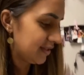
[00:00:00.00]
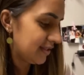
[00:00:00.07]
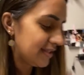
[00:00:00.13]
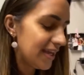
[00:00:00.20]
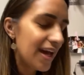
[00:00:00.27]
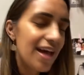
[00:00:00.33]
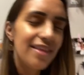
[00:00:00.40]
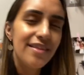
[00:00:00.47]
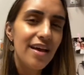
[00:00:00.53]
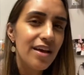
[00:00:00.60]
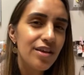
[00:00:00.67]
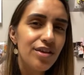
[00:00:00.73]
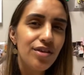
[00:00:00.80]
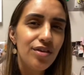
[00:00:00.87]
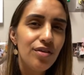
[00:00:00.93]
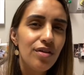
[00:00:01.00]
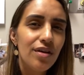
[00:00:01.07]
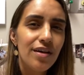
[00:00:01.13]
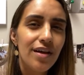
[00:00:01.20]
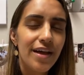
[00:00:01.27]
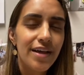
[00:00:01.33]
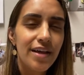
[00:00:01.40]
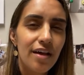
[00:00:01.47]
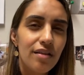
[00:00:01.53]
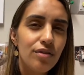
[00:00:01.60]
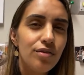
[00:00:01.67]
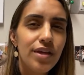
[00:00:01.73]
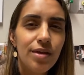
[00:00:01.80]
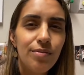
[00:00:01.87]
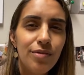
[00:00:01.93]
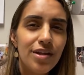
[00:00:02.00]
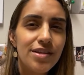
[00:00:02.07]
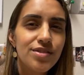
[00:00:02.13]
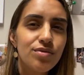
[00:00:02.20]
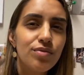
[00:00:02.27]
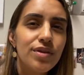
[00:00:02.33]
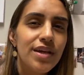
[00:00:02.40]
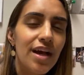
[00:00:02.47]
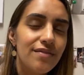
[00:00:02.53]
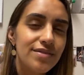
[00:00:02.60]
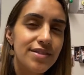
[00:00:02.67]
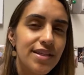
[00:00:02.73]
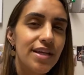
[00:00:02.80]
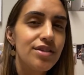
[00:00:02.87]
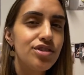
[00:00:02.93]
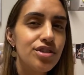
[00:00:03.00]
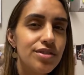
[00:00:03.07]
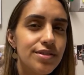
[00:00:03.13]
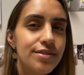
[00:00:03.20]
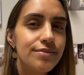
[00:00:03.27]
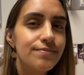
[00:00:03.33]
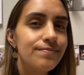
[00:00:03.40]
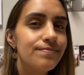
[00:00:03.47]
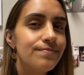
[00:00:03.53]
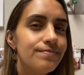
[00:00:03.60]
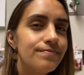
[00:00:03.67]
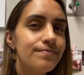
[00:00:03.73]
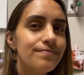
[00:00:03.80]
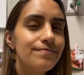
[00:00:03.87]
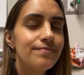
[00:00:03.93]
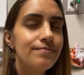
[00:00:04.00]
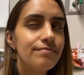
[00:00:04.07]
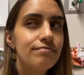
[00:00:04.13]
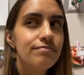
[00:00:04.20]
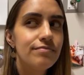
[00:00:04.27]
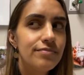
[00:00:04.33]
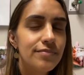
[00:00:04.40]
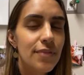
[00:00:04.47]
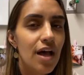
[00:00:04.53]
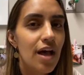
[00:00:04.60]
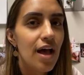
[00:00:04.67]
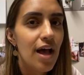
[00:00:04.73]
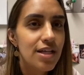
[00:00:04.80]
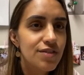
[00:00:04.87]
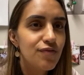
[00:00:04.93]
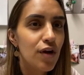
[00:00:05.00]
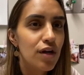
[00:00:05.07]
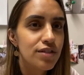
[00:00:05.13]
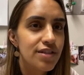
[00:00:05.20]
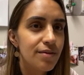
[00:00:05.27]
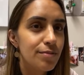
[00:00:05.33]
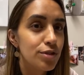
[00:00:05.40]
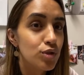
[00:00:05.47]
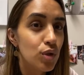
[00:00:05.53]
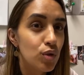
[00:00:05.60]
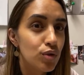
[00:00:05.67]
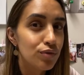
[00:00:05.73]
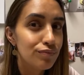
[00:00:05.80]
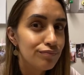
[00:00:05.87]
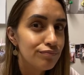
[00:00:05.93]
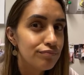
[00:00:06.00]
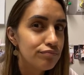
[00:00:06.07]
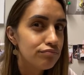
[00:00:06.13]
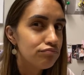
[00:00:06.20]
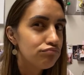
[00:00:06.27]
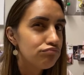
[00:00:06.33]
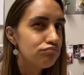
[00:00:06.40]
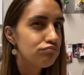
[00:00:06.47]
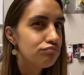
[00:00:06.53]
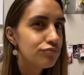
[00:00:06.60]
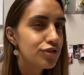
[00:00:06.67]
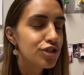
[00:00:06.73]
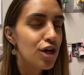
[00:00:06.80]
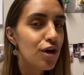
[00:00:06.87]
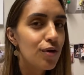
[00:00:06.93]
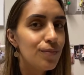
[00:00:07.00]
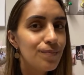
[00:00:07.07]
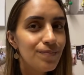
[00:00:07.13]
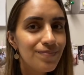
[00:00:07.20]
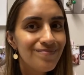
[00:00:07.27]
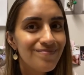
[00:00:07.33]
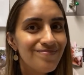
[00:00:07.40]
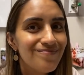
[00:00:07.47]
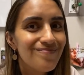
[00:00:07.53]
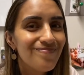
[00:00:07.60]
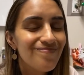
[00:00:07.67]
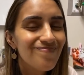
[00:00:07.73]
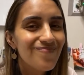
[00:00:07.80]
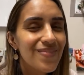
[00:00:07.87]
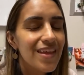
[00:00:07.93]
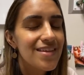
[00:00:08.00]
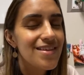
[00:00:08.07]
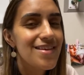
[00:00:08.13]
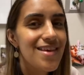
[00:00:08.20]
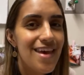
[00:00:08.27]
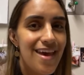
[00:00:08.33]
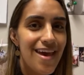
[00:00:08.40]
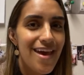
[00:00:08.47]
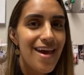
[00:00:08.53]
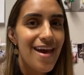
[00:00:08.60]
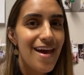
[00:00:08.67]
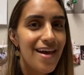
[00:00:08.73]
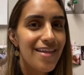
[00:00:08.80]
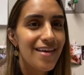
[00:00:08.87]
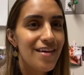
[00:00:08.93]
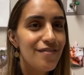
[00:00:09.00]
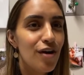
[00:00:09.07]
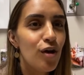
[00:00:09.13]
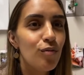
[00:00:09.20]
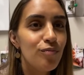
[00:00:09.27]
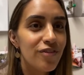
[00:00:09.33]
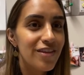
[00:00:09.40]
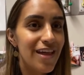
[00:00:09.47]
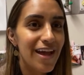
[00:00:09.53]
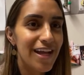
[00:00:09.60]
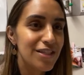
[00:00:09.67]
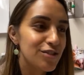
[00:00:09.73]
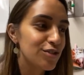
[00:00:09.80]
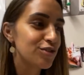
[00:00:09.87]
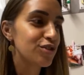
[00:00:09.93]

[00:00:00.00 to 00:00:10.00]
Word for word: yeah, acute, like leukemia doesn't really have stages as far as I've been told. So yeah, if hopefully that answers